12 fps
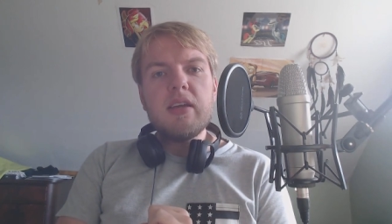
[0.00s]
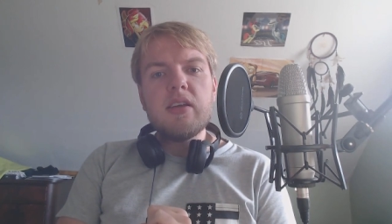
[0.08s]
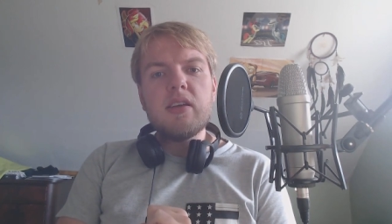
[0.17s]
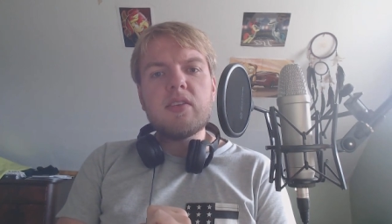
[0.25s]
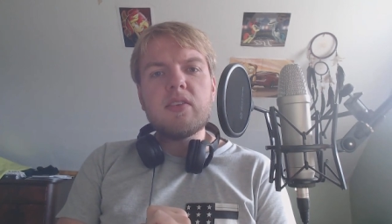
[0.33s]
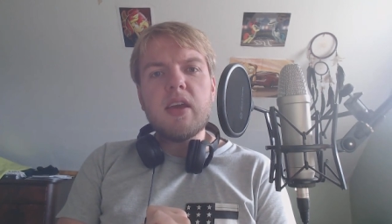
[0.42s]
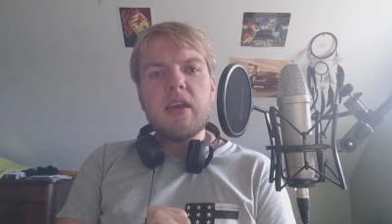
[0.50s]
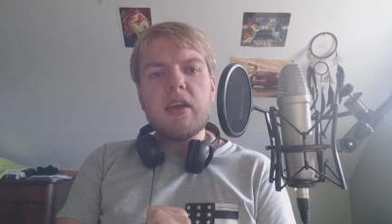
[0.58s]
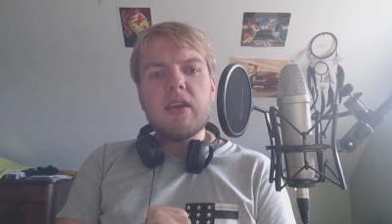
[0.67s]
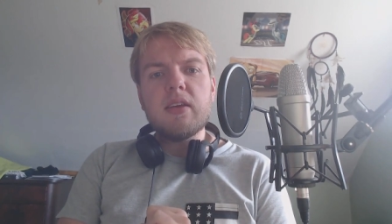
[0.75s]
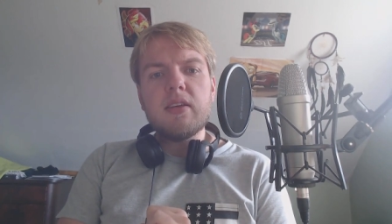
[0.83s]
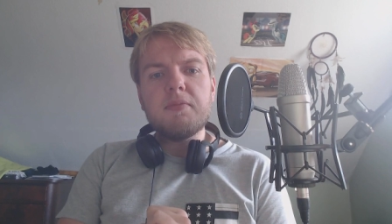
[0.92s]
is
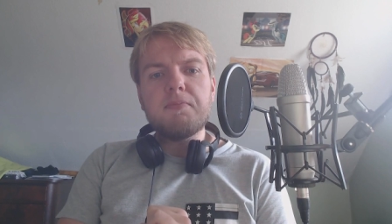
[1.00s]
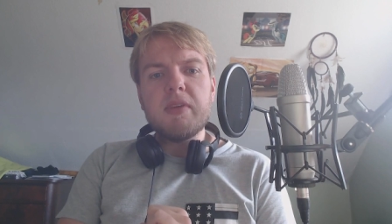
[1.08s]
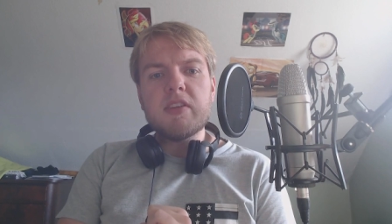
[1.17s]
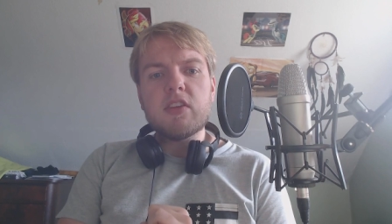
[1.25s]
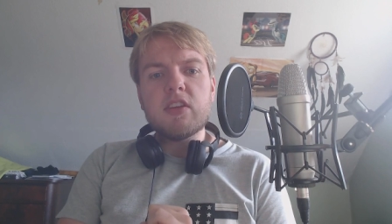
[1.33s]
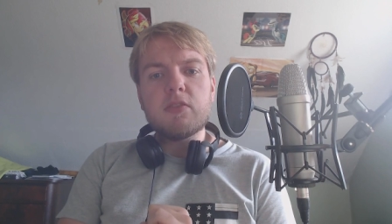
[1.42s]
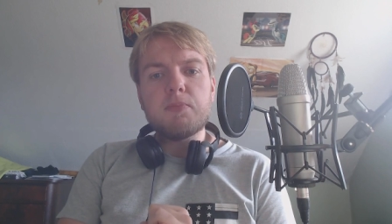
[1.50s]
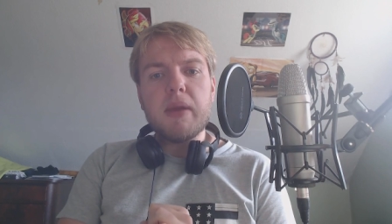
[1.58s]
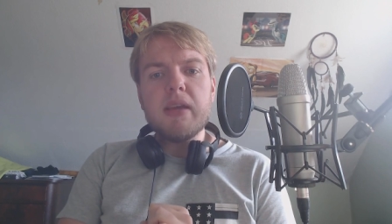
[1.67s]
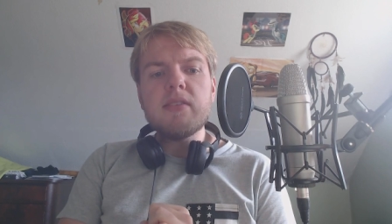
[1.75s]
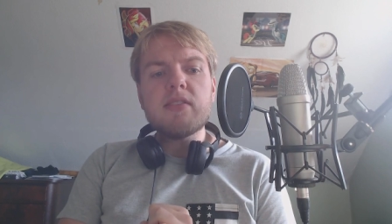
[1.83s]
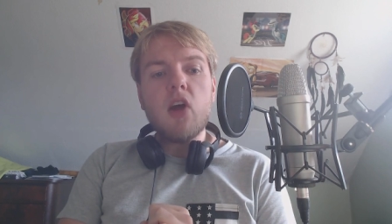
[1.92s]
a it's it's
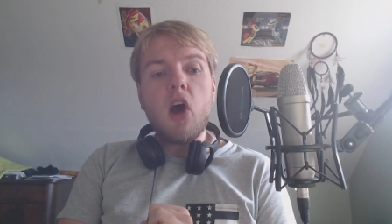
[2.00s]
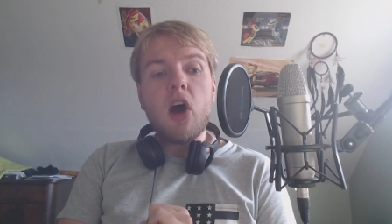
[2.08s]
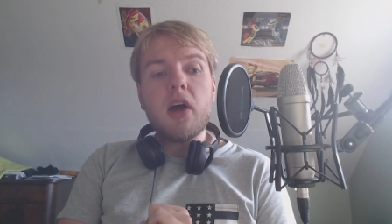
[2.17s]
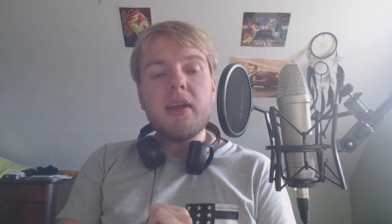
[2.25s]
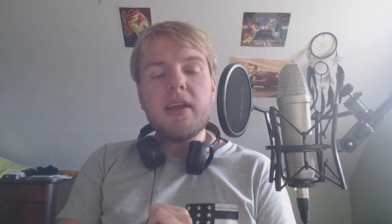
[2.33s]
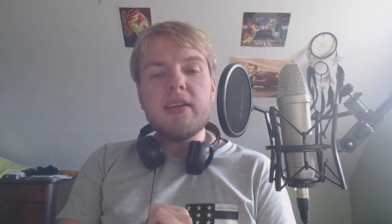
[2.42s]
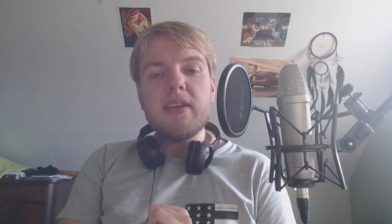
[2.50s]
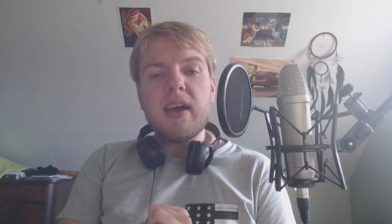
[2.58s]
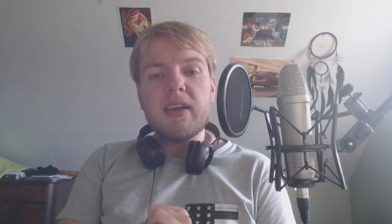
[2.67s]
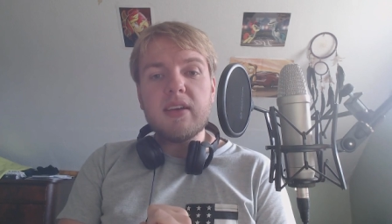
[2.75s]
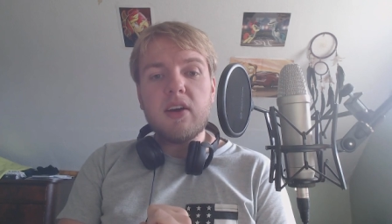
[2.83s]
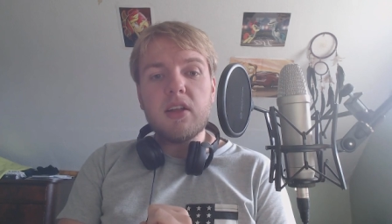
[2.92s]
based on a
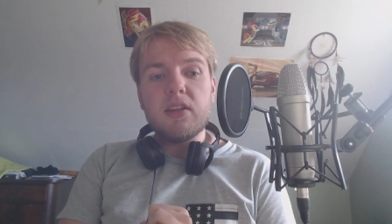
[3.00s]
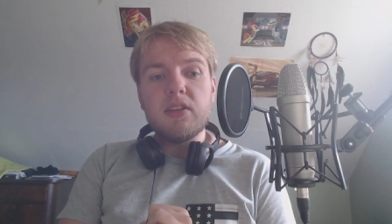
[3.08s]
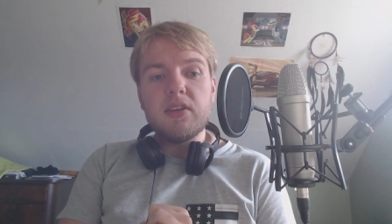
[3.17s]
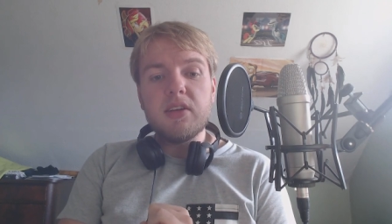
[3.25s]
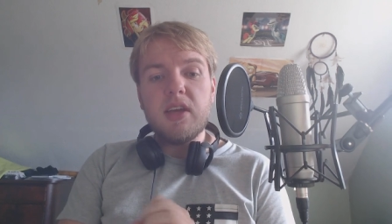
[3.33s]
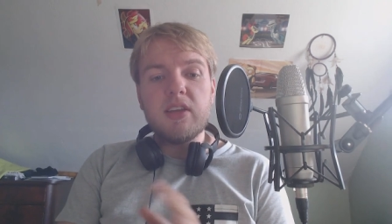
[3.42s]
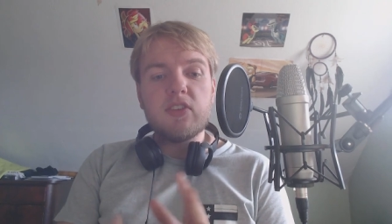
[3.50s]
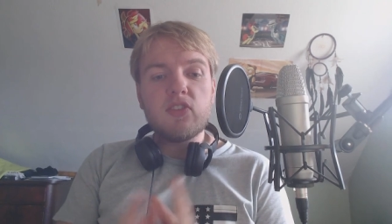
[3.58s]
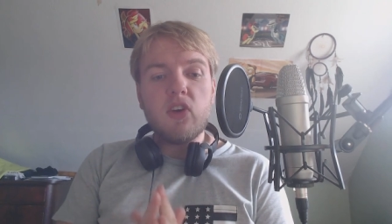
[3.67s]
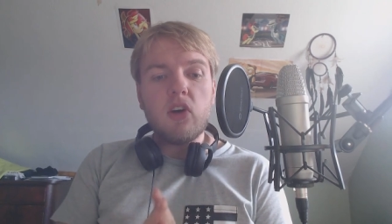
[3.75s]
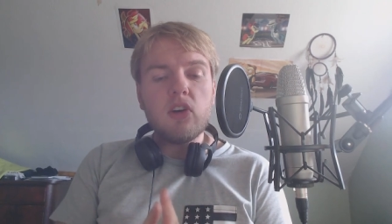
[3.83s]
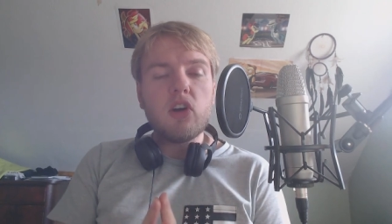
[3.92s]
night on the, a
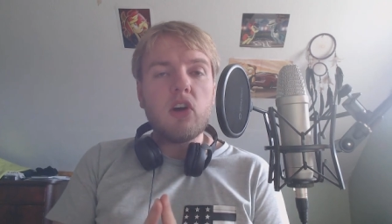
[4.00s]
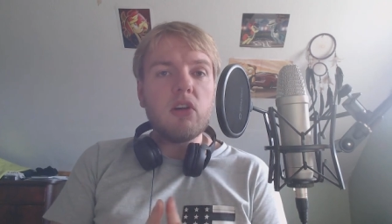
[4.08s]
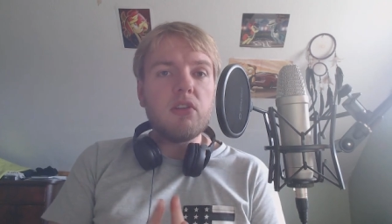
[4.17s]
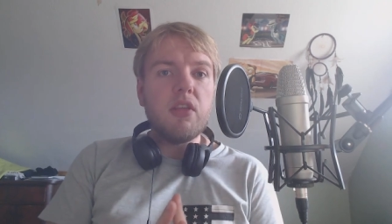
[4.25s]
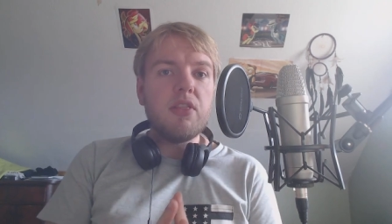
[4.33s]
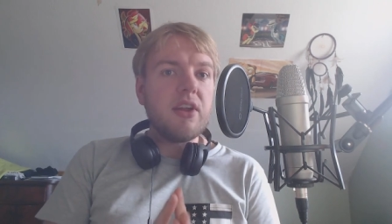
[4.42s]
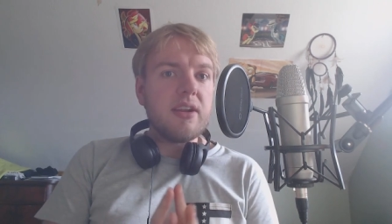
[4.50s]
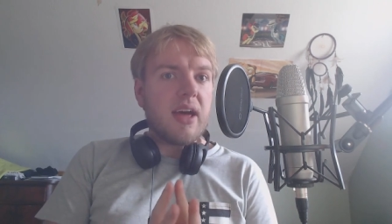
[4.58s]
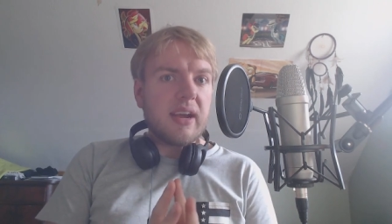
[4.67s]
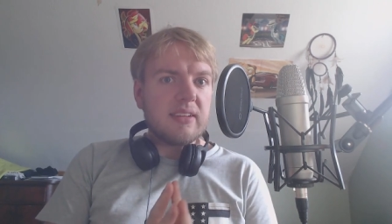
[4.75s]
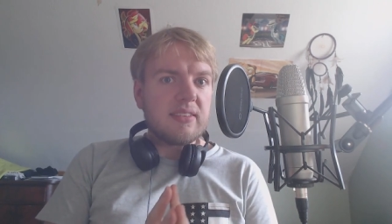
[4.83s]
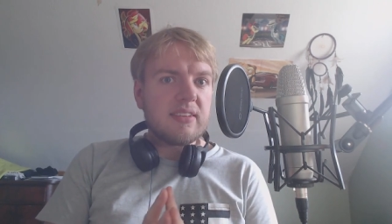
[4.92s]
song called The
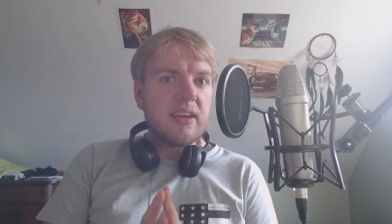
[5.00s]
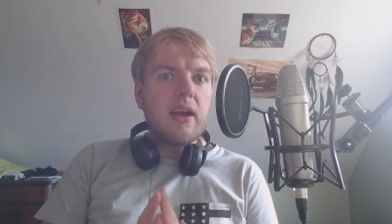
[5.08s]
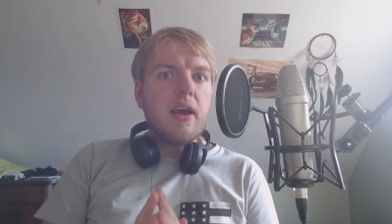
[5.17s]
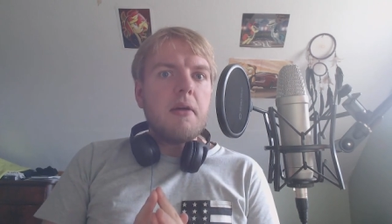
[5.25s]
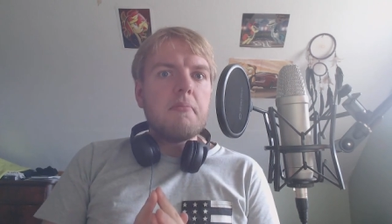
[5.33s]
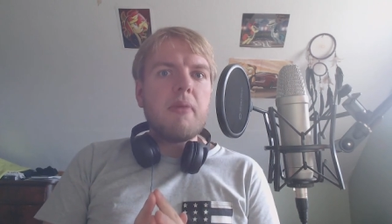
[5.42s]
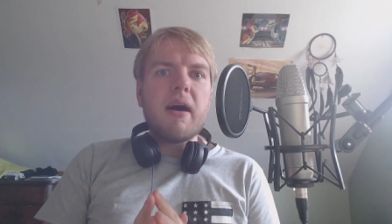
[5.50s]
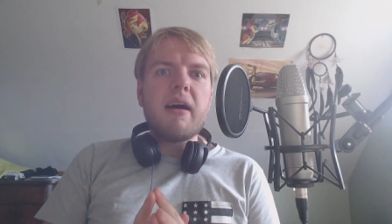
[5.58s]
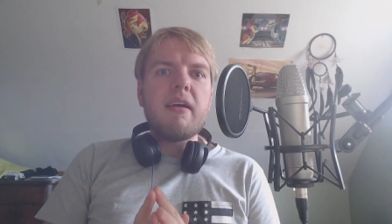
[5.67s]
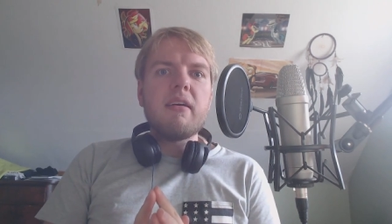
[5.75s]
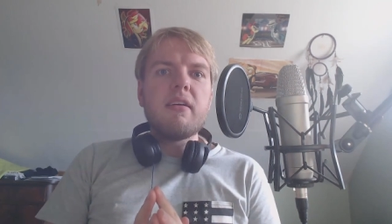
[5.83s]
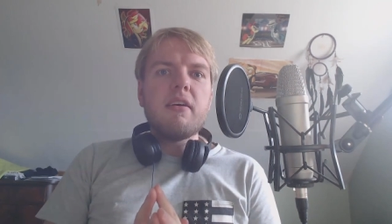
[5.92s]
Night
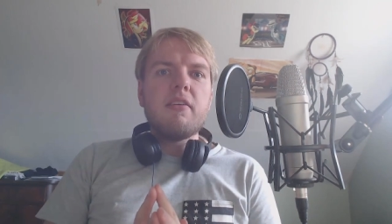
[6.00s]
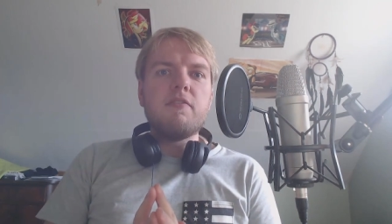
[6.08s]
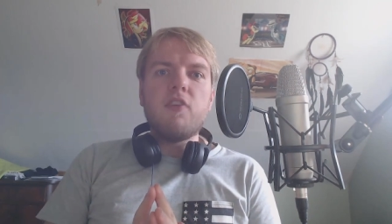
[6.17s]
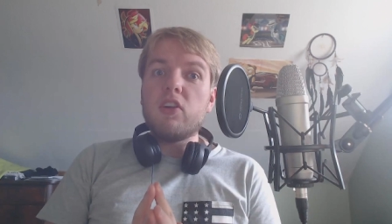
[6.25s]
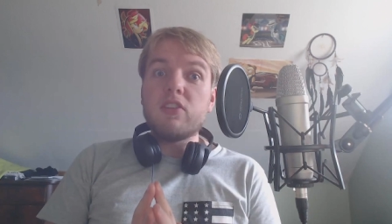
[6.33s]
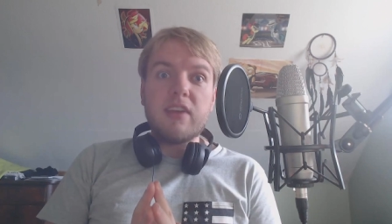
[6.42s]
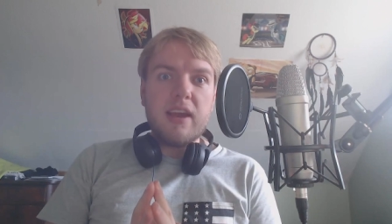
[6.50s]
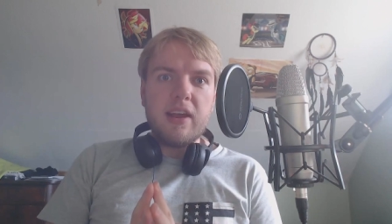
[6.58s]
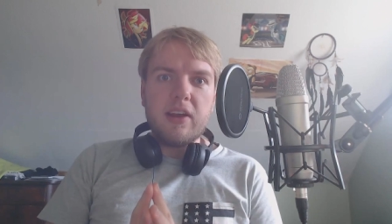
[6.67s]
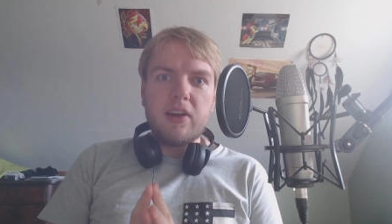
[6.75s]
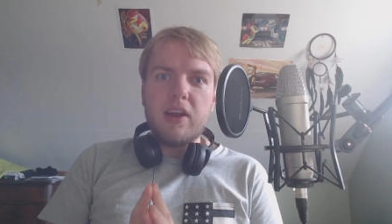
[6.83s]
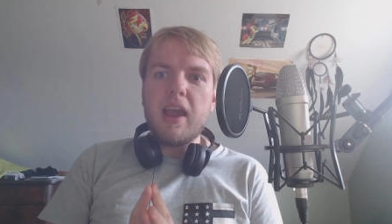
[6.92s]
by
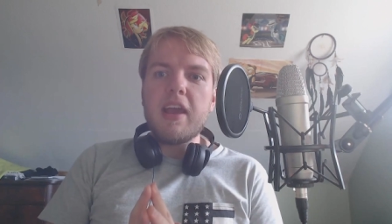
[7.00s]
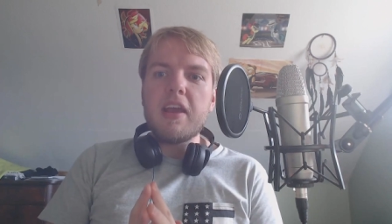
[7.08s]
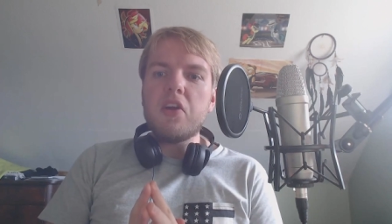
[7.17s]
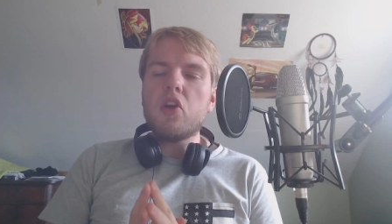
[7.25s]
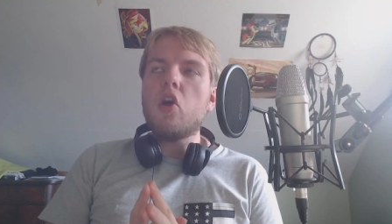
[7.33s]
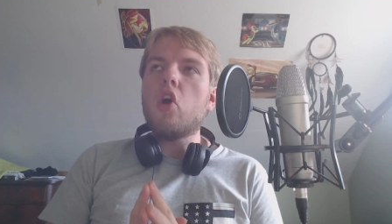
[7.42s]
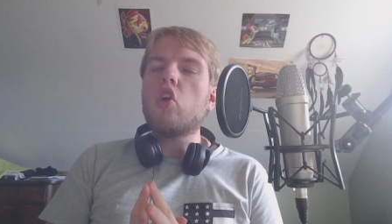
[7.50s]
Voltaire, a